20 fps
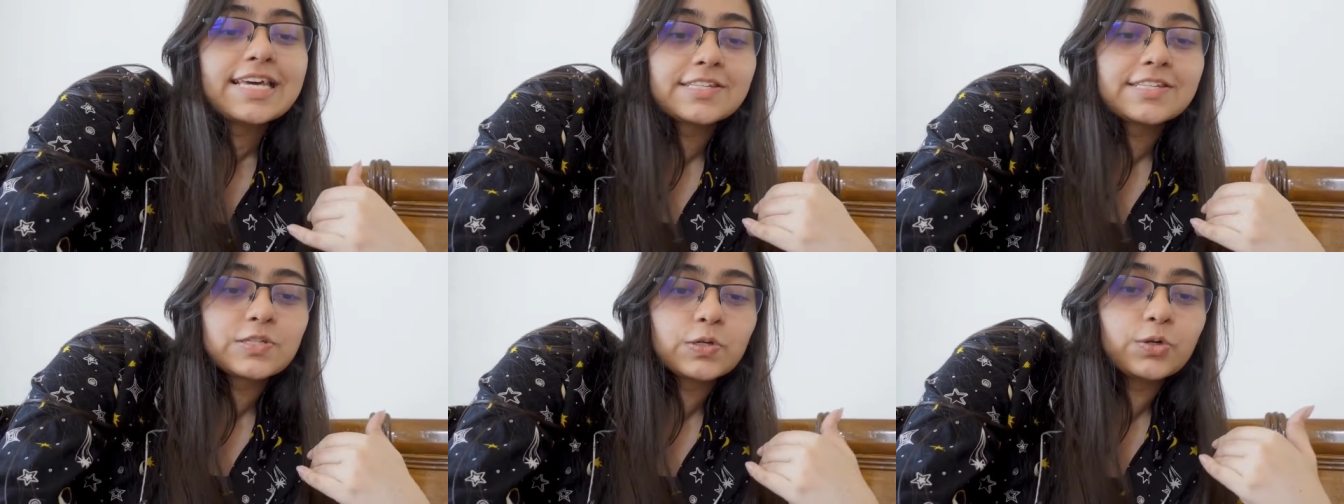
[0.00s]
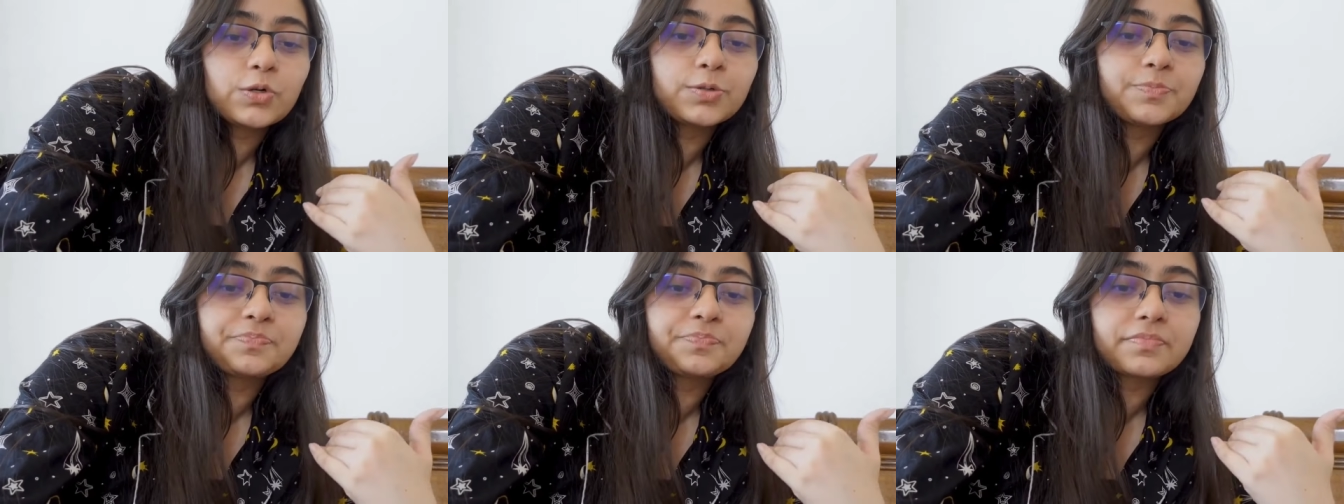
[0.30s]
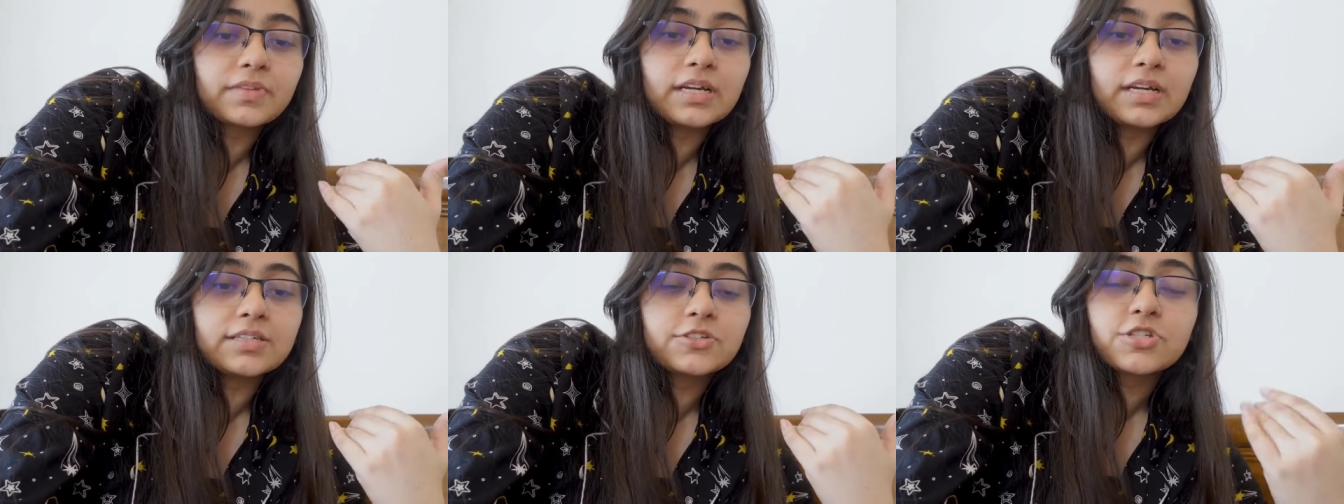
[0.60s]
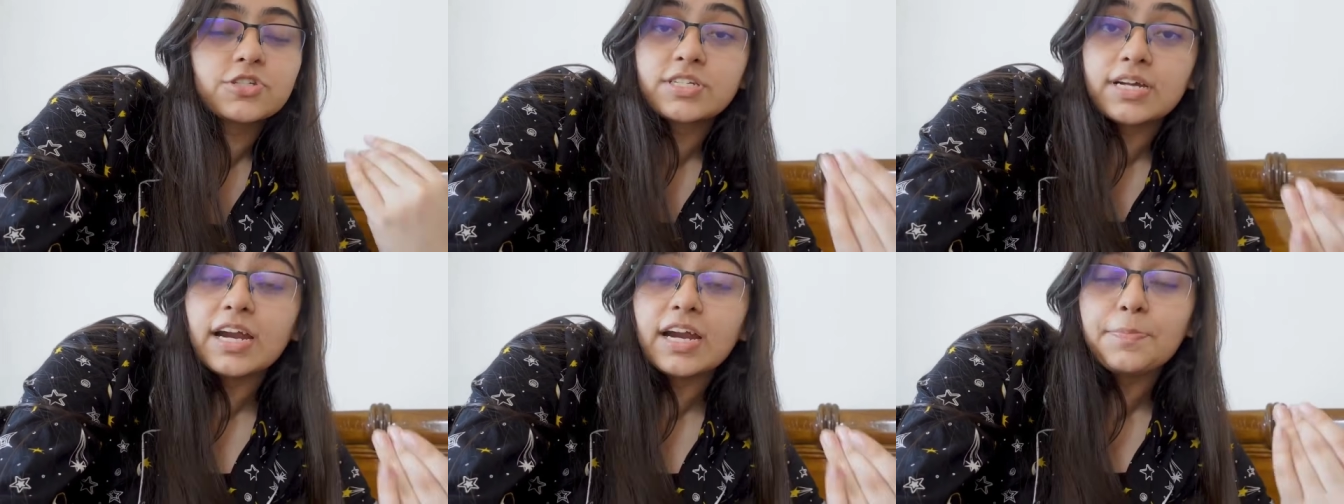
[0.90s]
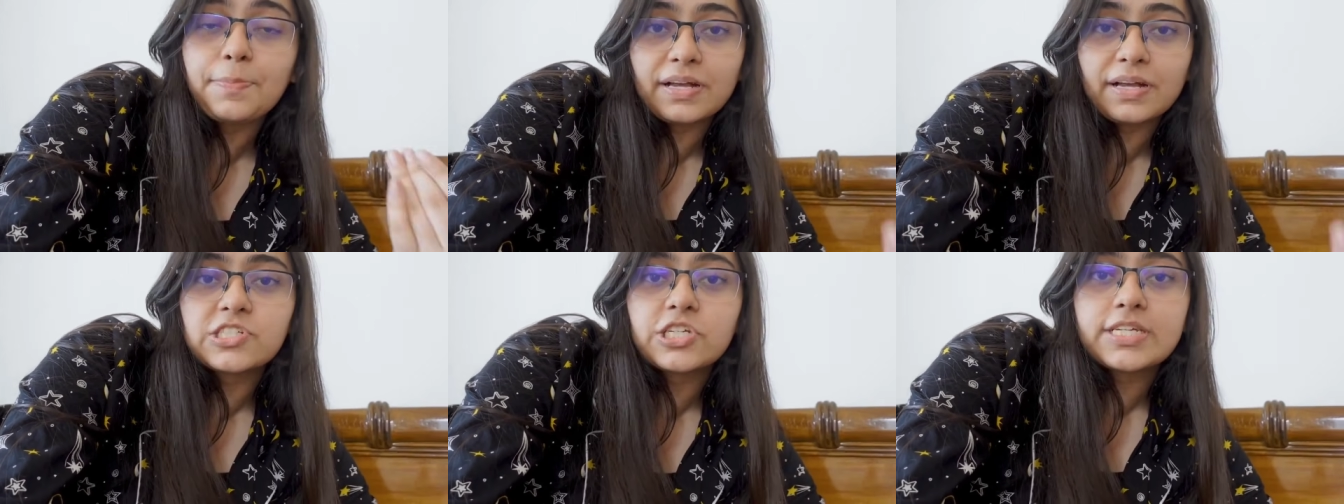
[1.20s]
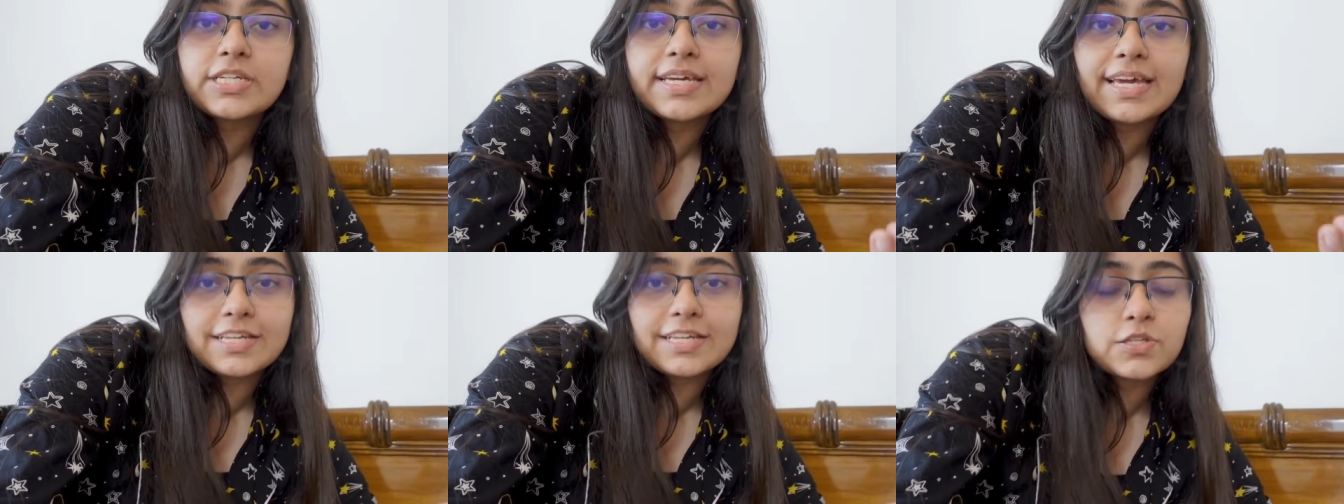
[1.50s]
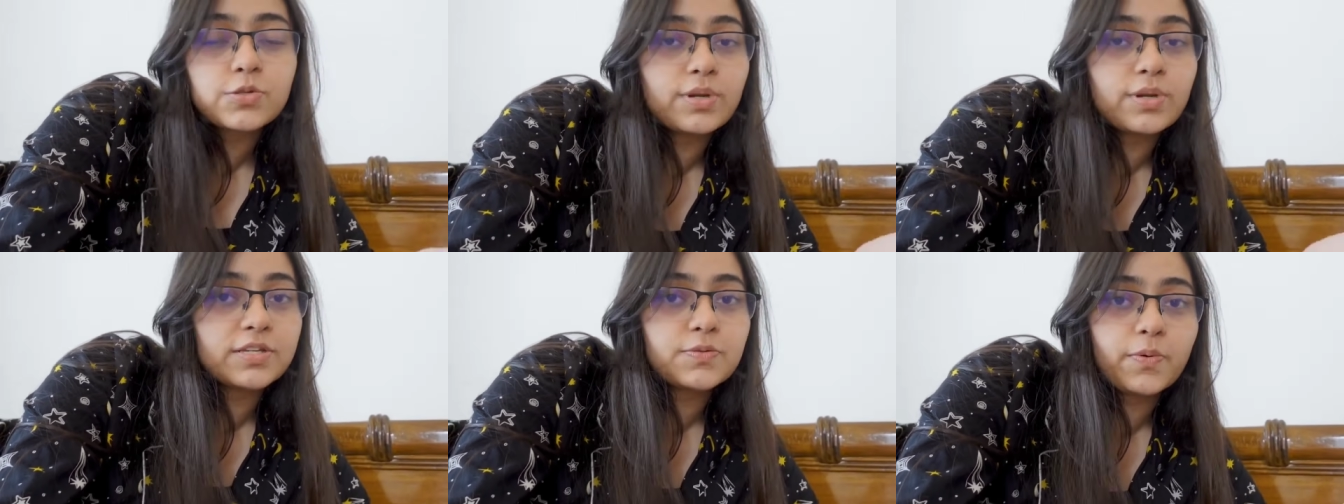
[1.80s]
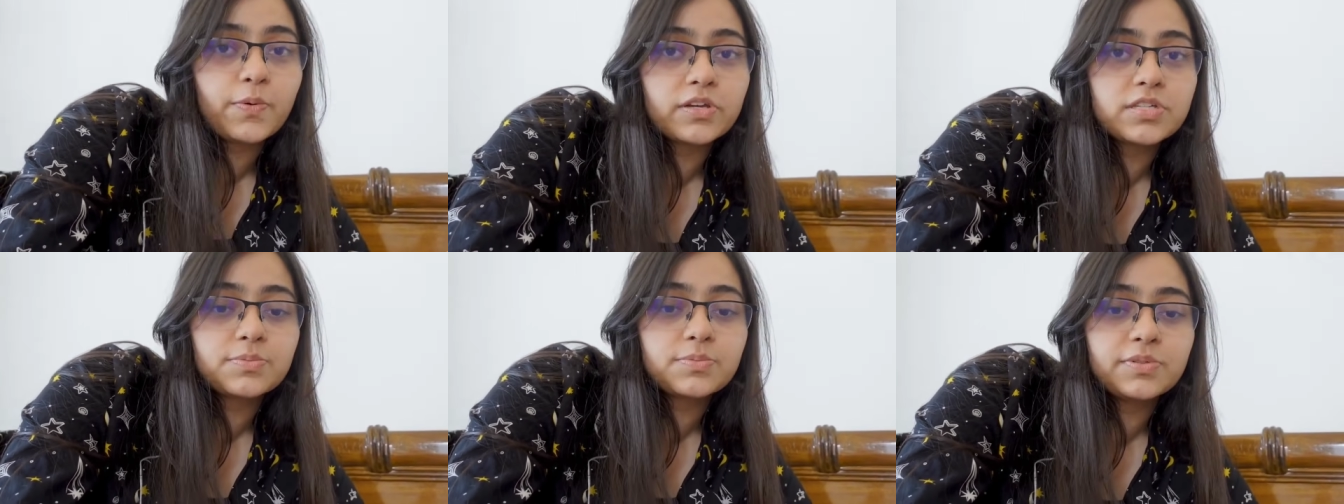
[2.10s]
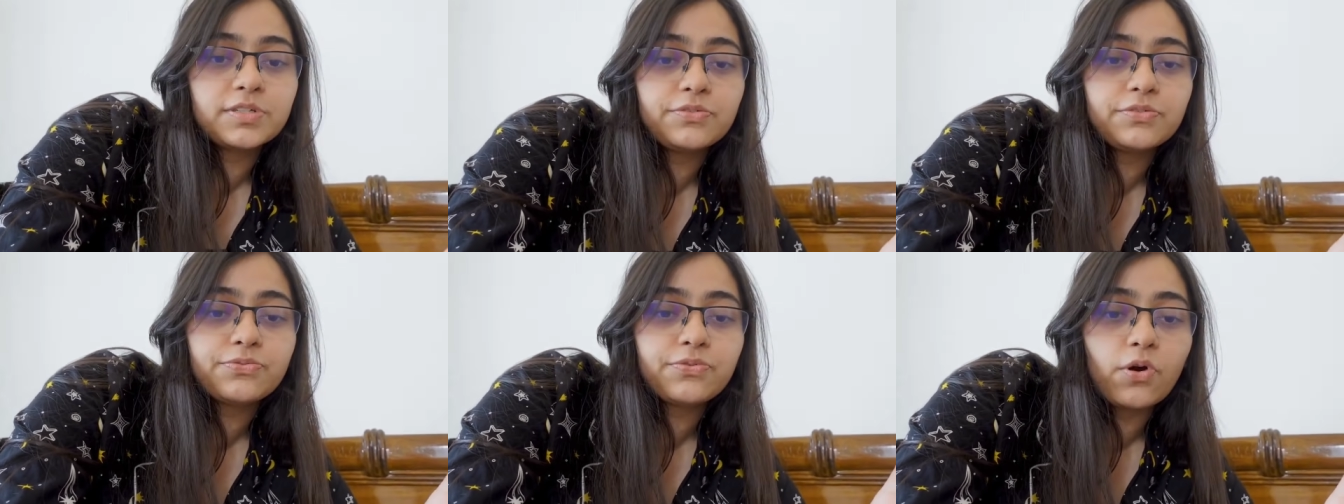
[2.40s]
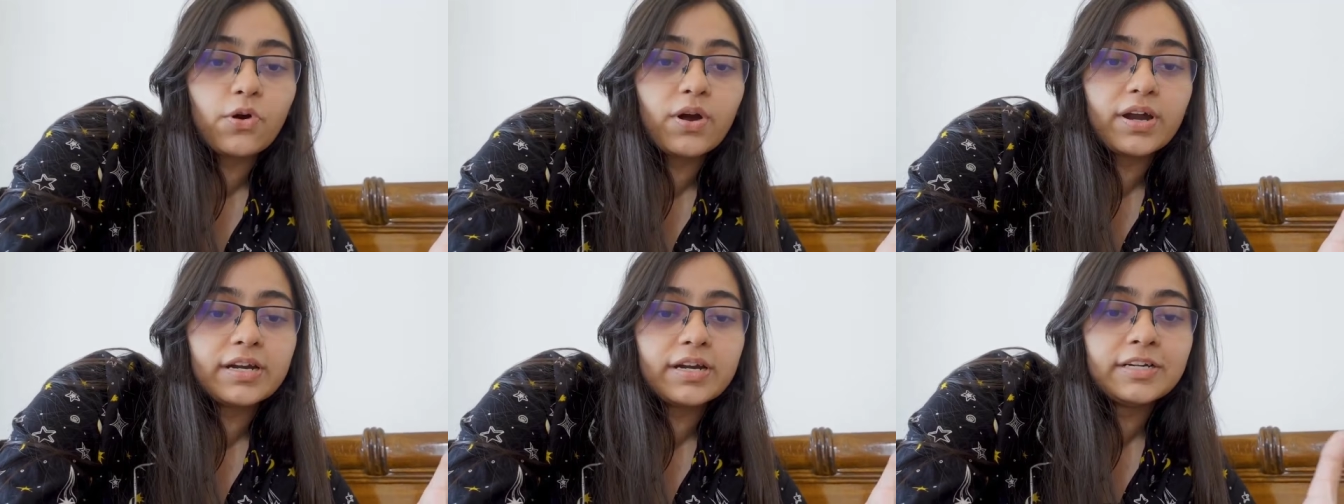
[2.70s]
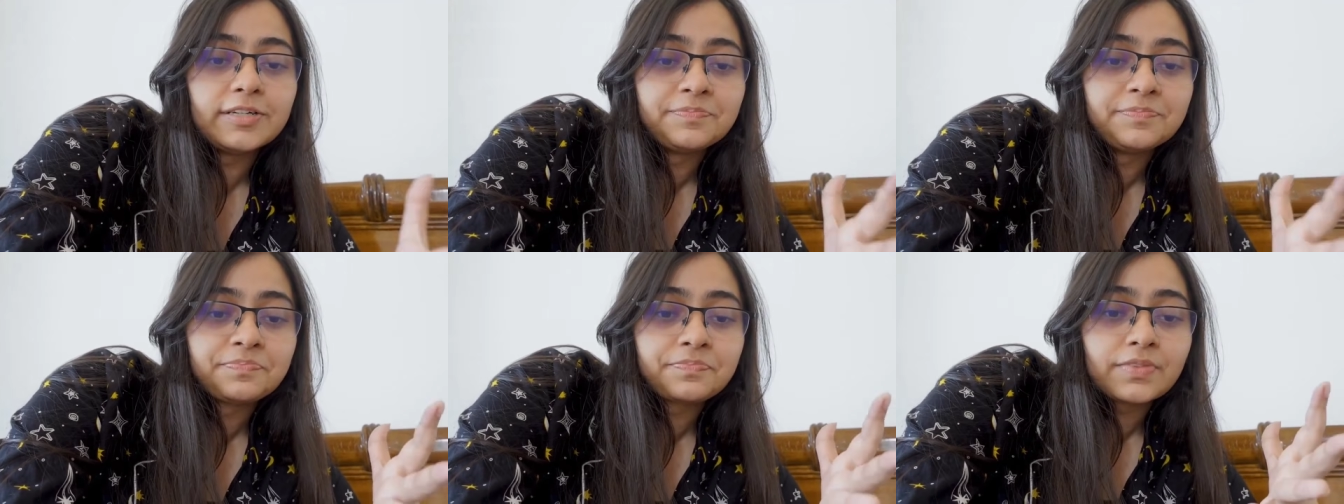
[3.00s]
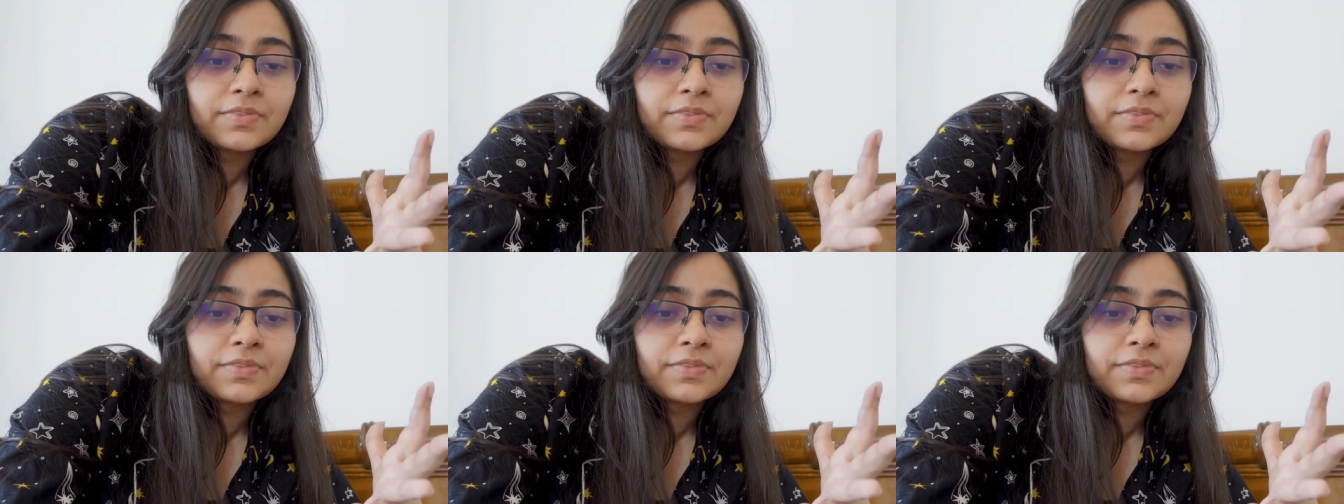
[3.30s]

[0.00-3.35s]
So start budgeting as soon as possible for,